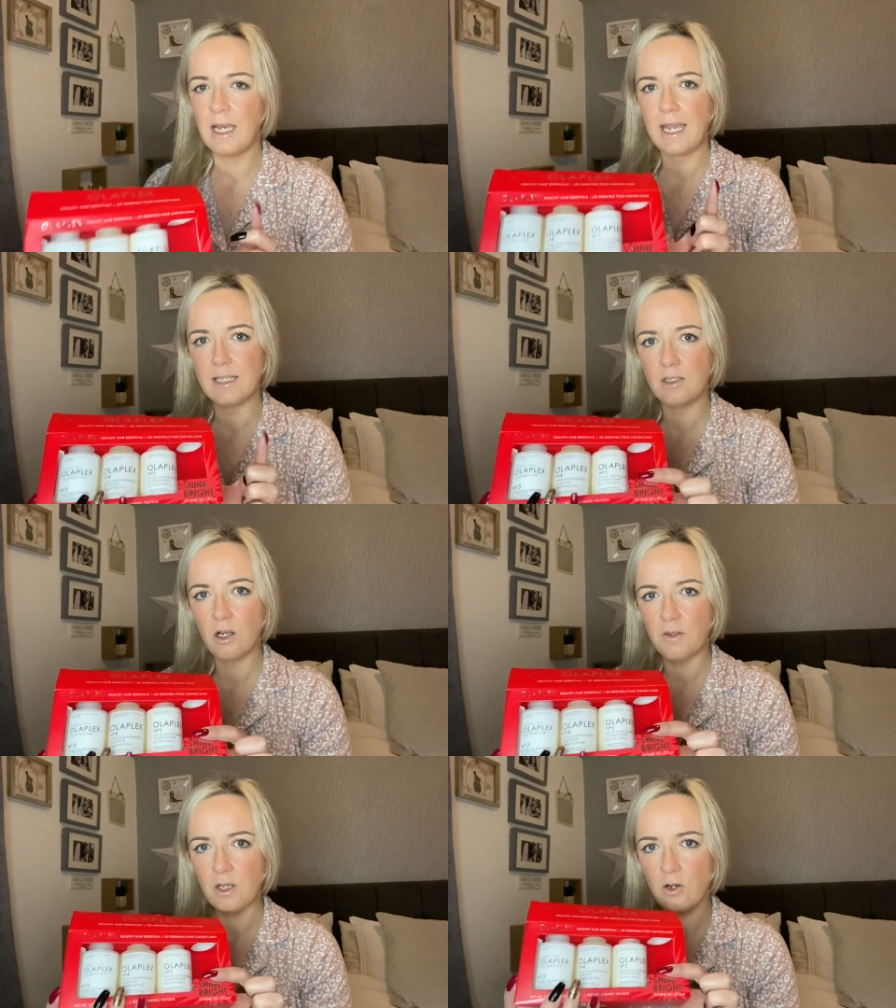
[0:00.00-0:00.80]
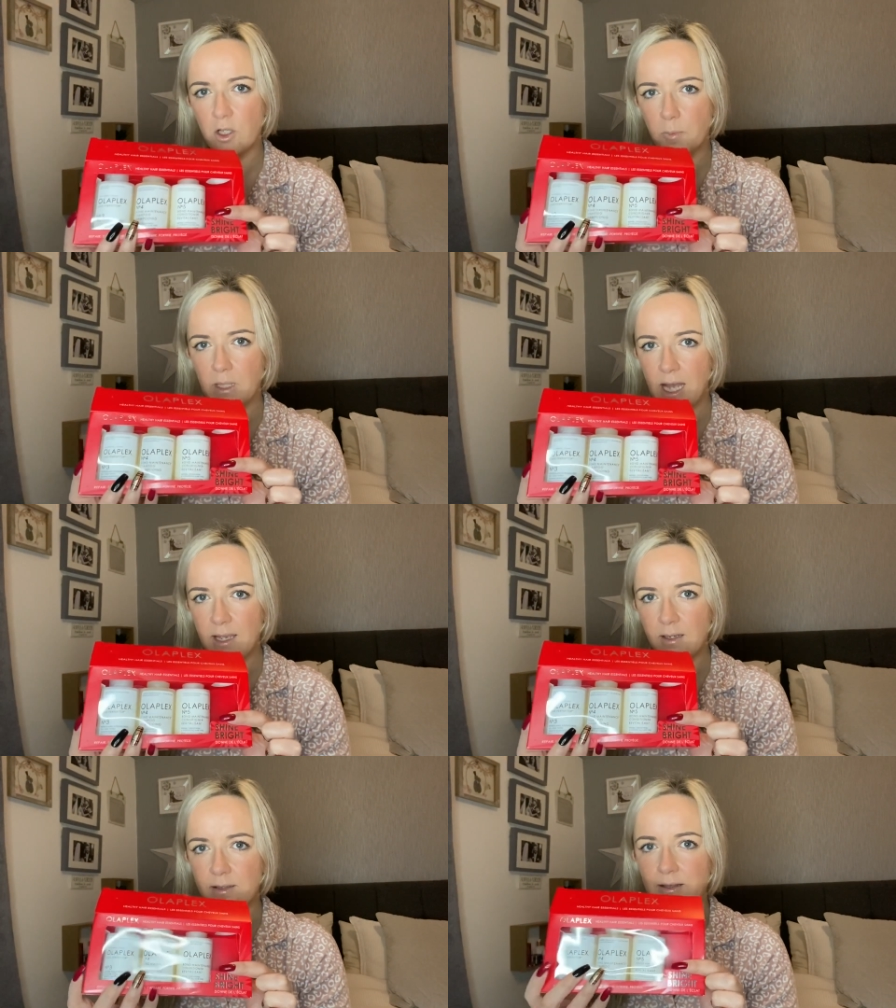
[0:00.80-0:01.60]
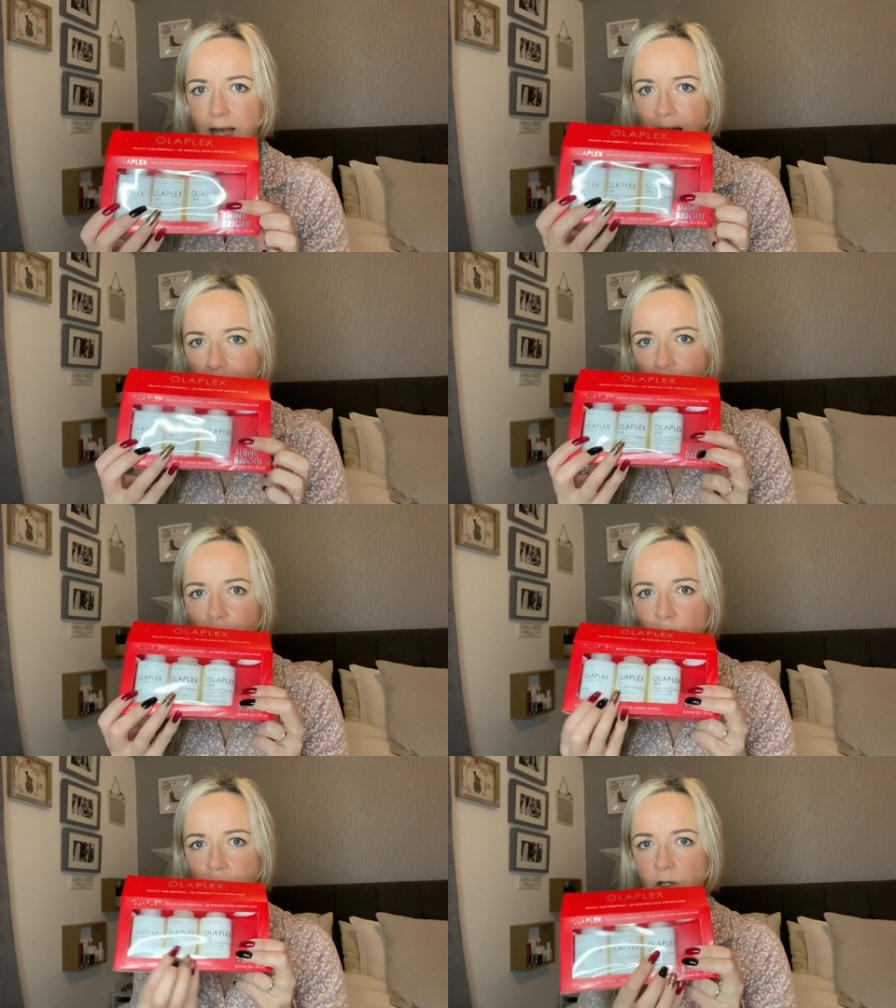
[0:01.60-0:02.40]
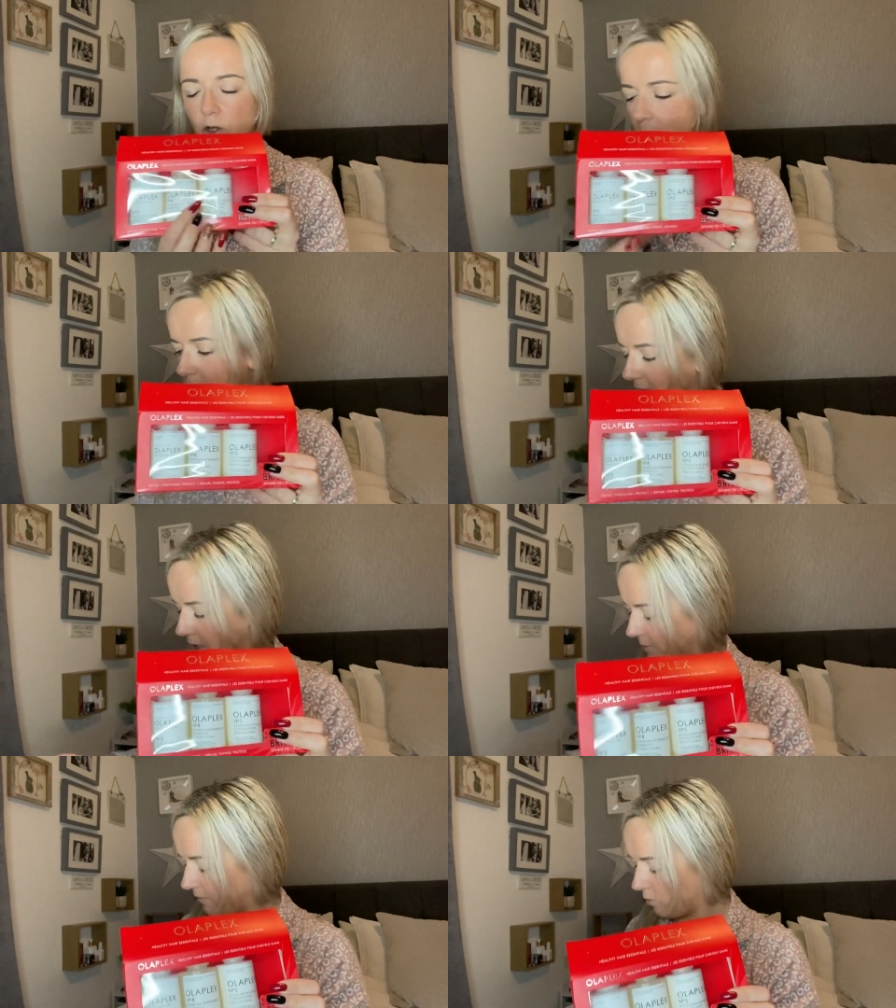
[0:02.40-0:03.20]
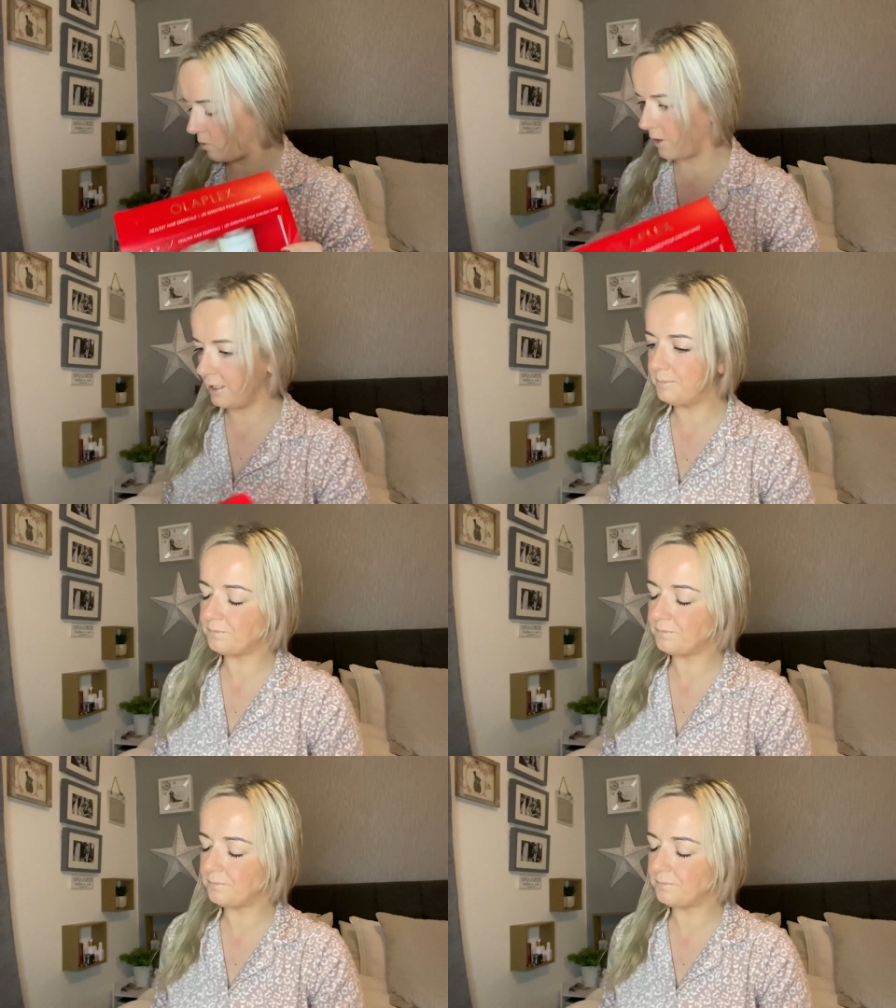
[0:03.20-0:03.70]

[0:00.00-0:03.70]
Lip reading: It's not the Olaplex. I have used the Olaplex before.